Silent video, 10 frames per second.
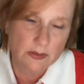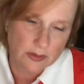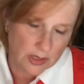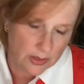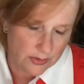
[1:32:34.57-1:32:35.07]

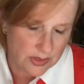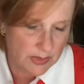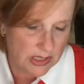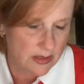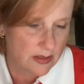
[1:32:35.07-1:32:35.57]
to
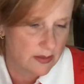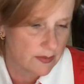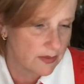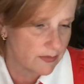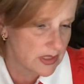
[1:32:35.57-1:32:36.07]
make the
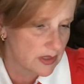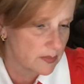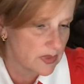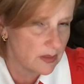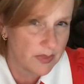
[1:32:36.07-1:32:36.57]

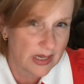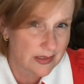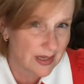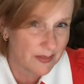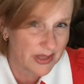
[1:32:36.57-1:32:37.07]
victim impact
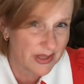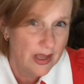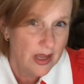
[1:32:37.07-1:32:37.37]
statement.